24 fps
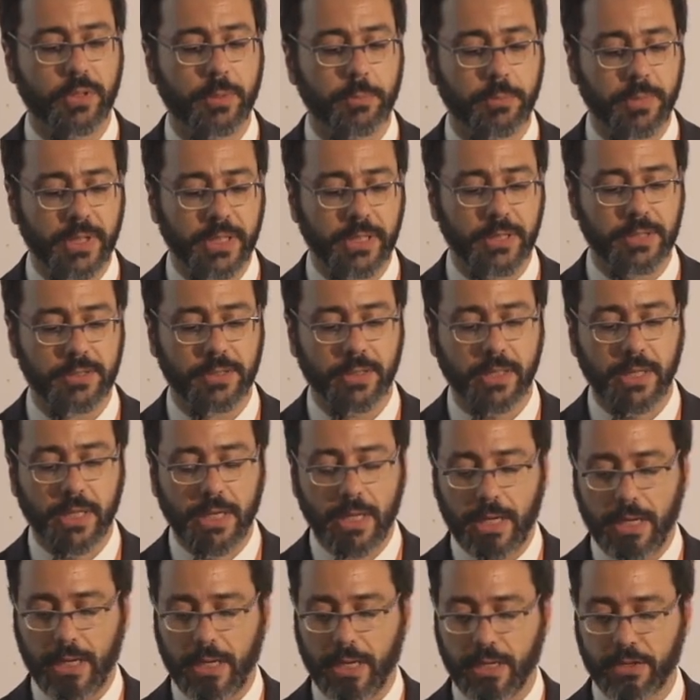of the biggest
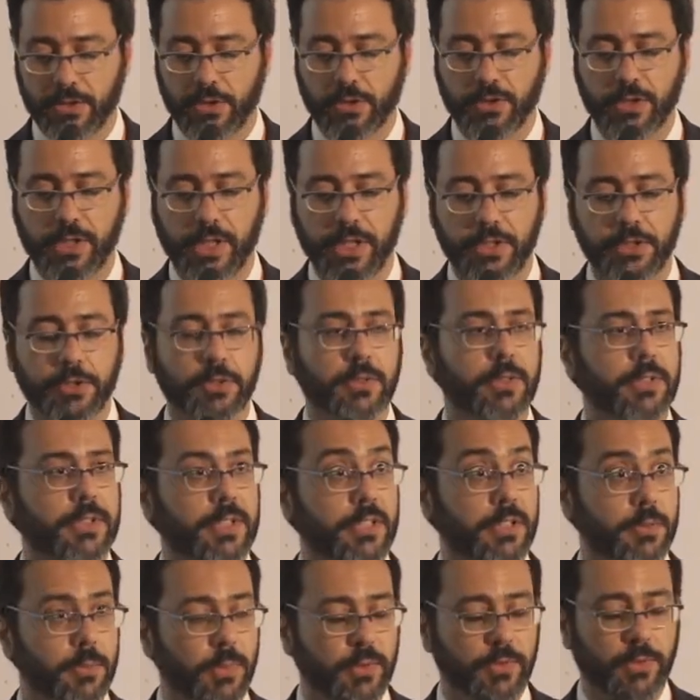association in
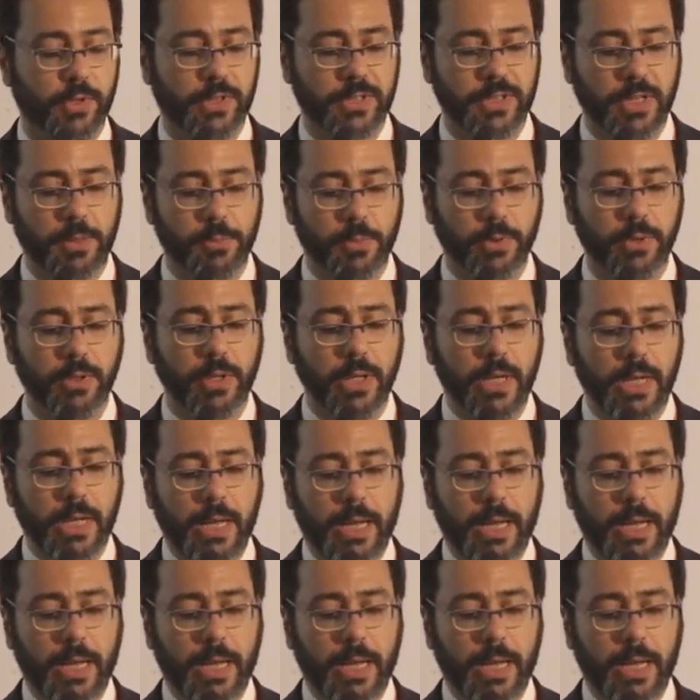Sesimo, for example,